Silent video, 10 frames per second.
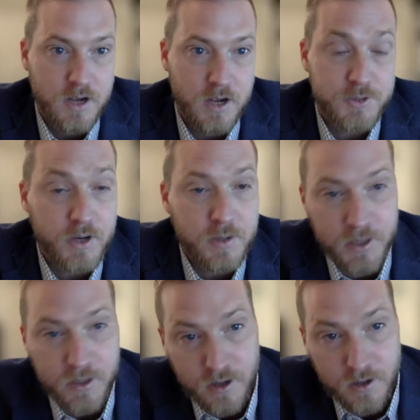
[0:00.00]
So it can
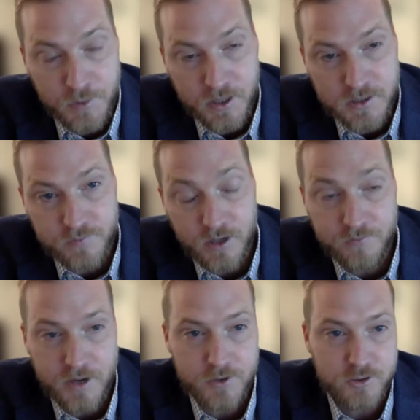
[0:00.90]
be there because of an
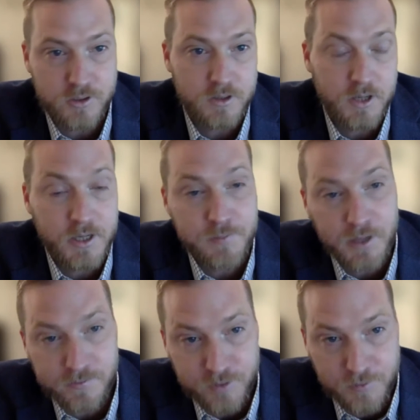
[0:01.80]
infection. It can
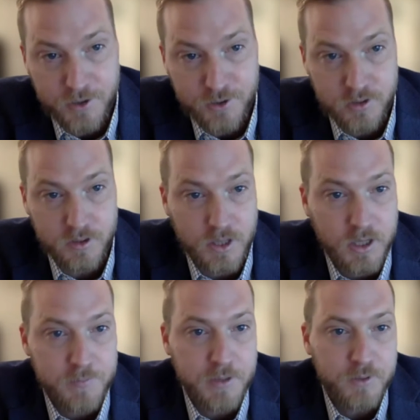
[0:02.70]
be inflammation. It
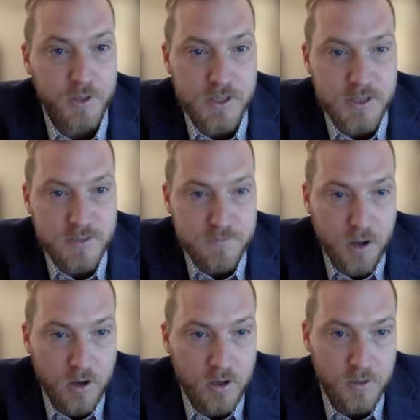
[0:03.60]
can be really
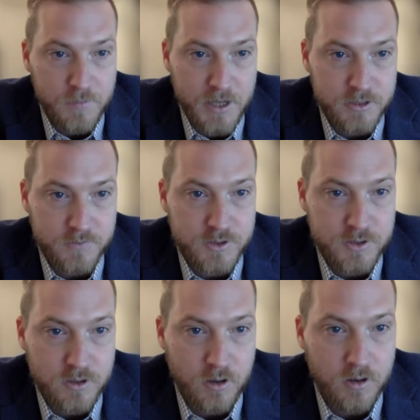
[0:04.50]
small amounts of
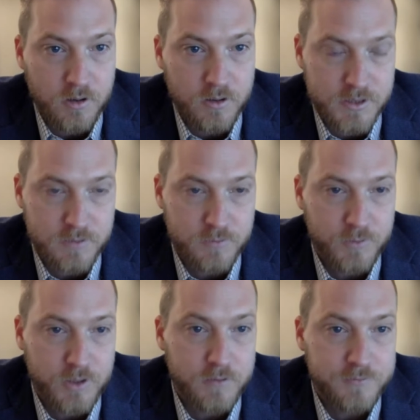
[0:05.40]
scar, this what
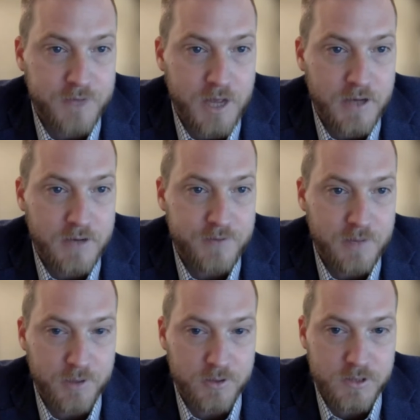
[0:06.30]
we call fine
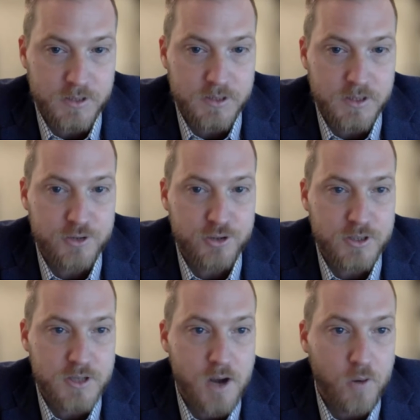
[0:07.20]
fibrosis, that's
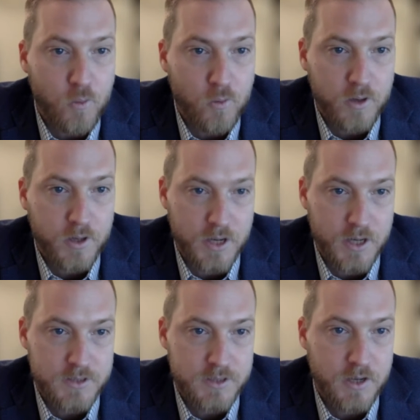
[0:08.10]
just not
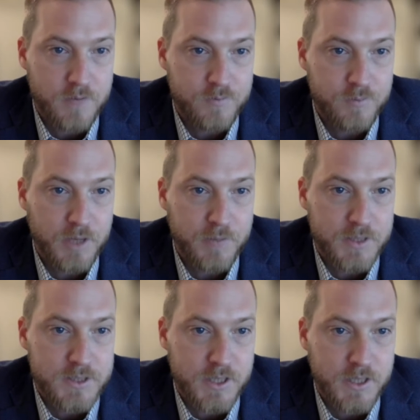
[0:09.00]
organized enough to be able to
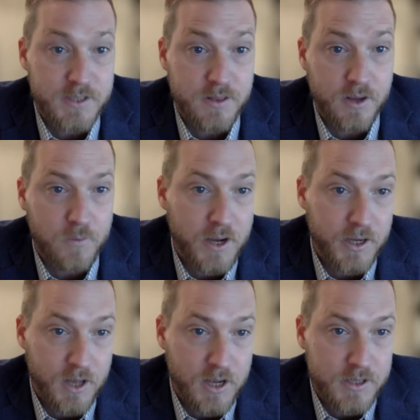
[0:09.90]
see it as thick white
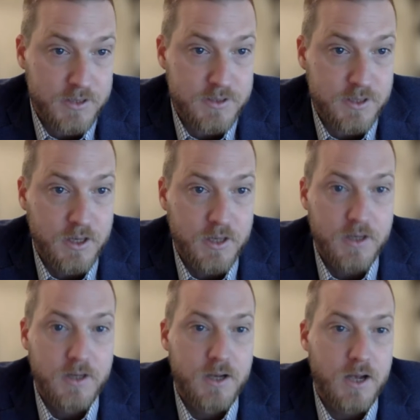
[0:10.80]
lines.
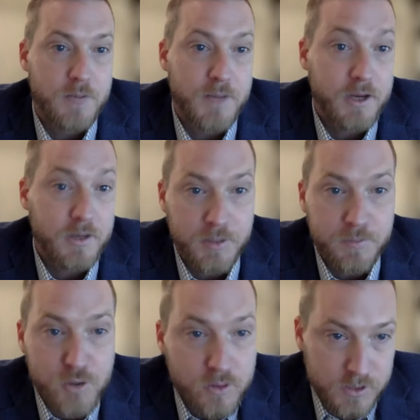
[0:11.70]
It could be
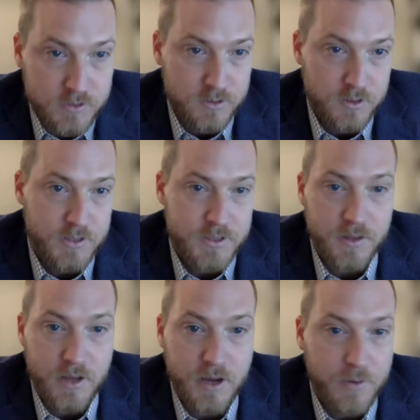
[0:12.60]
mucus that's
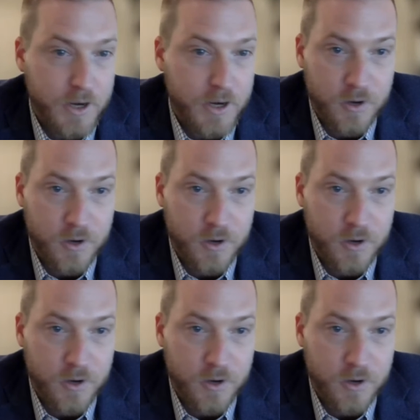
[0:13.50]
in there, right?